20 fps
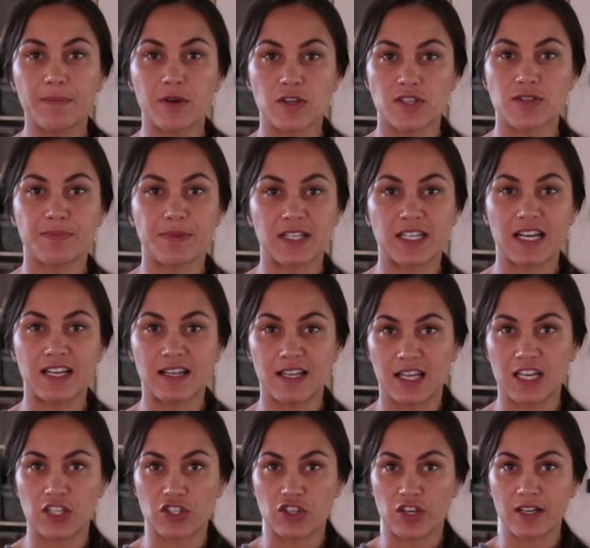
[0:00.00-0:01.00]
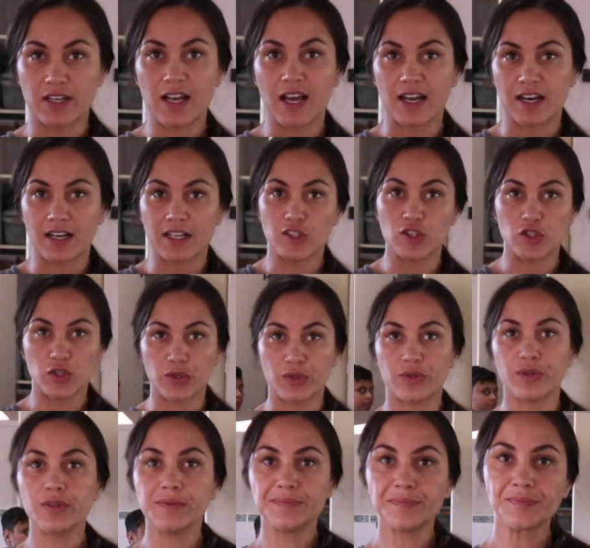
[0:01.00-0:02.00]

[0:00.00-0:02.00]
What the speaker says: most of my day in the kitchen, and I do.